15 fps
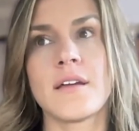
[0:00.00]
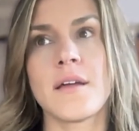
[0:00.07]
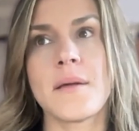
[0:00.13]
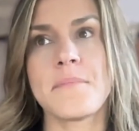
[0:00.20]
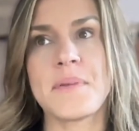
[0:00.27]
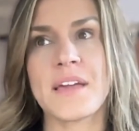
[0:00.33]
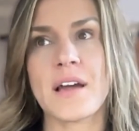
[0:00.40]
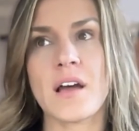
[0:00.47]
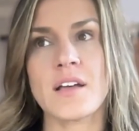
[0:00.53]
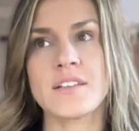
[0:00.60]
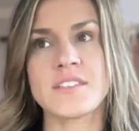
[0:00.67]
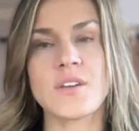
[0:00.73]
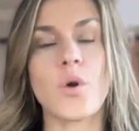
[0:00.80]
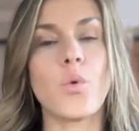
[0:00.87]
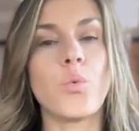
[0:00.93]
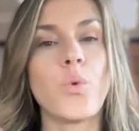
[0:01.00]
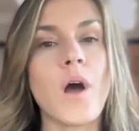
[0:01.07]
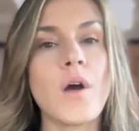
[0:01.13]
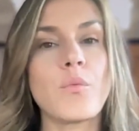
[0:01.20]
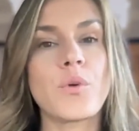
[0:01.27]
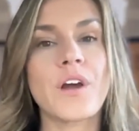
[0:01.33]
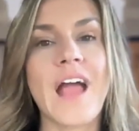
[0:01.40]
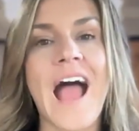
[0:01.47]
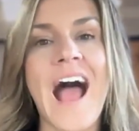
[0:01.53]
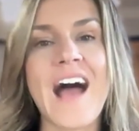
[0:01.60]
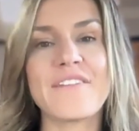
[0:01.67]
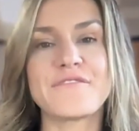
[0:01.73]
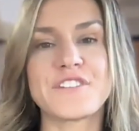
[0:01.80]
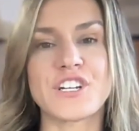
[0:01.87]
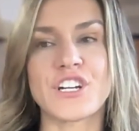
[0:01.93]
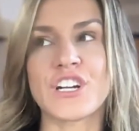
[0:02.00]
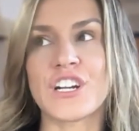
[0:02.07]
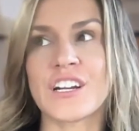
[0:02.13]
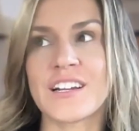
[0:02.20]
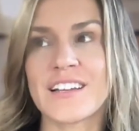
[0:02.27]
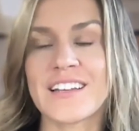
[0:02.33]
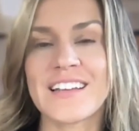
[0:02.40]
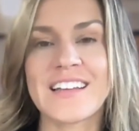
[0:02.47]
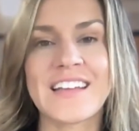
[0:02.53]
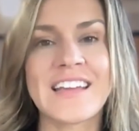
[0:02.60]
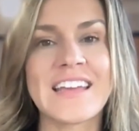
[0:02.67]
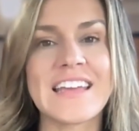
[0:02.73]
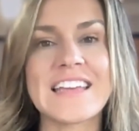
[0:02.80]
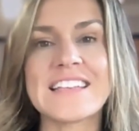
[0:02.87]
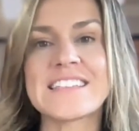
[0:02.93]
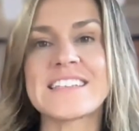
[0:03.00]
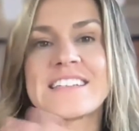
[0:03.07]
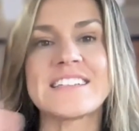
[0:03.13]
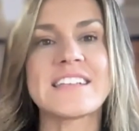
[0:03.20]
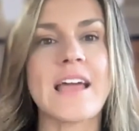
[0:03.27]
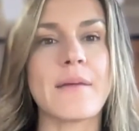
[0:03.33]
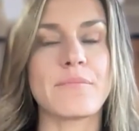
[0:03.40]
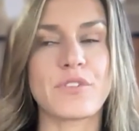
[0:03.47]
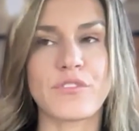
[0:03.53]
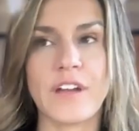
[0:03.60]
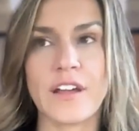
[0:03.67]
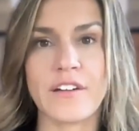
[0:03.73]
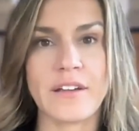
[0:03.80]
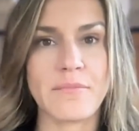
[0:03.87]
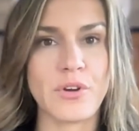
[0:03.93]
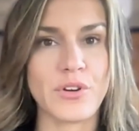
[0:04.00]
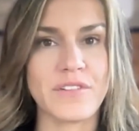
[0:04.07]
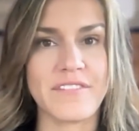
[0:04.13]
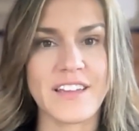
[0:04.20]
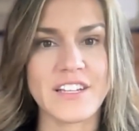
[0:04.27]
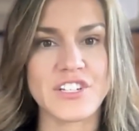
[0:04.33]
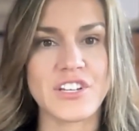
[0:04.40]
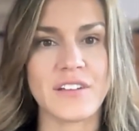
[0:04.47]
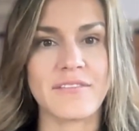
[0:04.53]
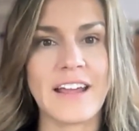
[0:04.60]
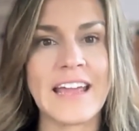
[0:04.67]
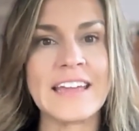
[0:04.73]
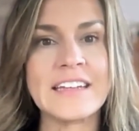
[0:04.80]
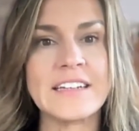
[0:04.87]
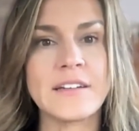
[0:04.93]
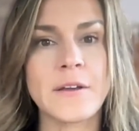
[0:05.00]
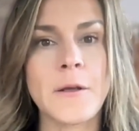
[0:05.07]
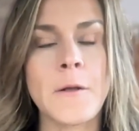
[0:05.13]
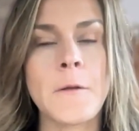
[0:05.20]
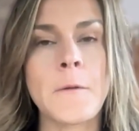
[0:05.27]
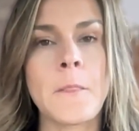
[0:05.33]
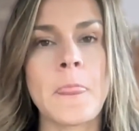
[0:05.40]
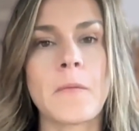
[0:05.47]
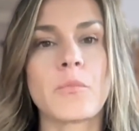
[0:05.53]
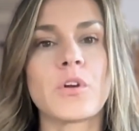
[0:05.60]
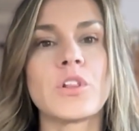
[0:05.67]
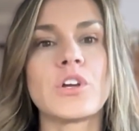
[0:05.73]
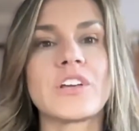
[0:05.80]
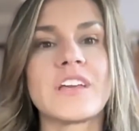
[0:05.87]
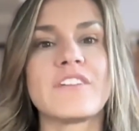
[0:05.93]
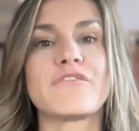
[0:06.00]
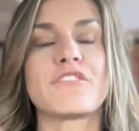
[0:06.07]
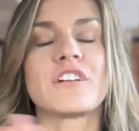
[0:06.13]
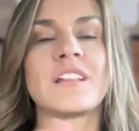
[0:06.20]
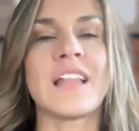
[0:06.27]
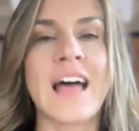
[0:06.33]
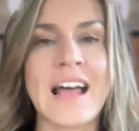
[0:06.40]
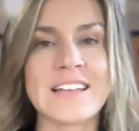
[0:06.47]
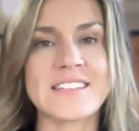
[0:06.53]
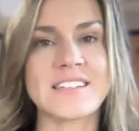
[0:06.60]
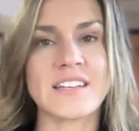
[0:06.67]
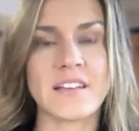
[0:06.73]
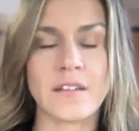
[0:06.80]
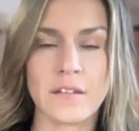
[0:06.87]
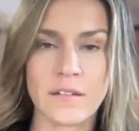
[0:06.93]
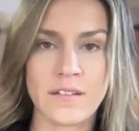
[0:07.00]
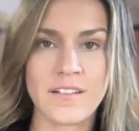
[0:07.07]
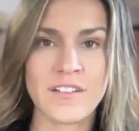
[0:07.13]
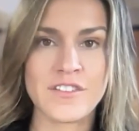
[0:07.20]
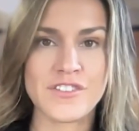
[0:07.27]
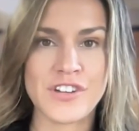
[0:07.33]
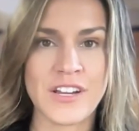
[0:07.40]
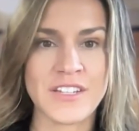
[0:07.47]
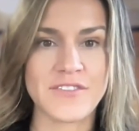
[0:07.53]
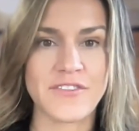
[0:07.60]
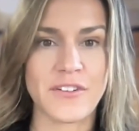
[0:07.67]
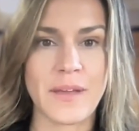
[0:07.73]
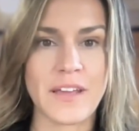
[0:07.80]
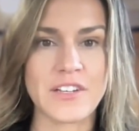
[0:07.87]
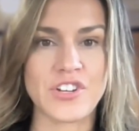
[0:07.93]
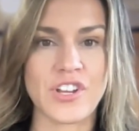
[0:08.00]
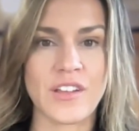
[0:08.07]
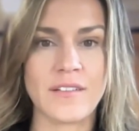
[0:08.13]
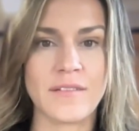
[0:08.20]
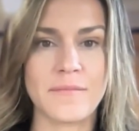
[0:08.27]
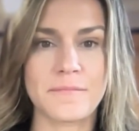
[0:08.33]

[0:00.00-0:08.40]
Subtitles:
Because what we're after isn't temporary motivation, right? We're looking for lasting transformation.